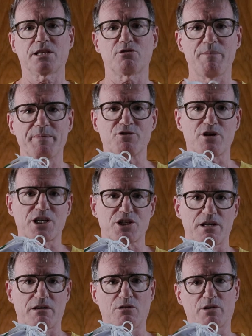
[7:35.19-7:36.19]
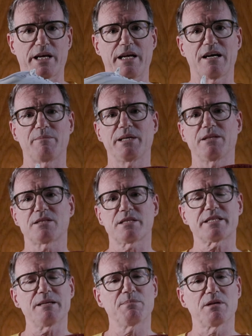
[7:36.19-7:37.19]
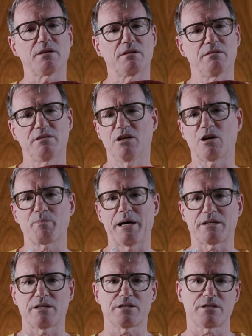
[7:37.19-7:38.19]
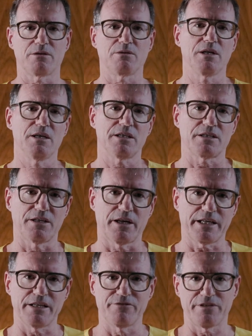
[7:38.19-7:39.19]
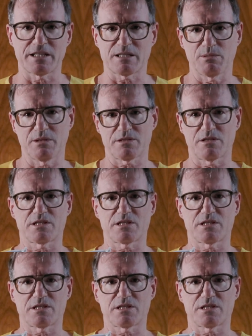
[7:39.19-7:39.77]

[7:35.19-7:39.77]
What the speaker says: The grip and traction are okay. I mean, there's a similar lug pattern to the Nike Invincibles.